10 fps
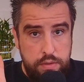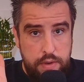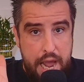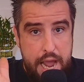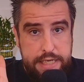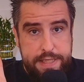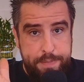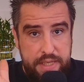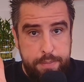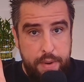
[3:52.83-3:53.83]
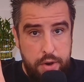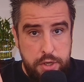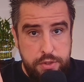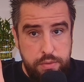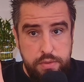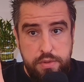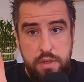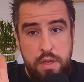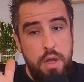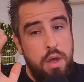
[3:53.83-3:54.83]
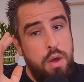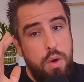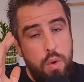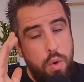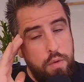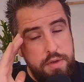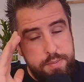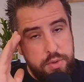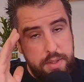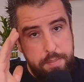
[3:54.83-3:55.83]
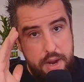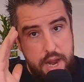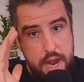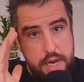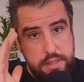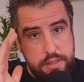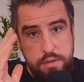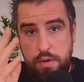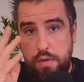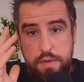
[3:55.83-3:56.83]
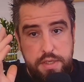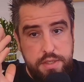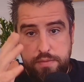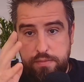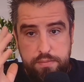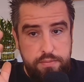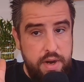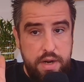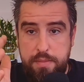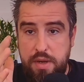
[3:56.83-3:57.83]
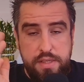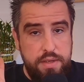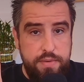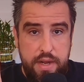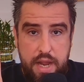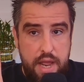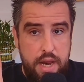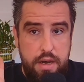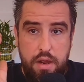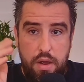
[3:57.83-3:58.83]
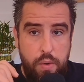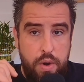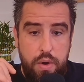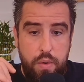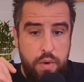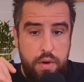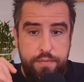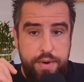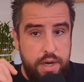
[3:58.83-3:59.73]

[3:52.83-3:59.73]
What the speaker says: high speed power tools, always protect my eyes, always wear a mask if I can, or wear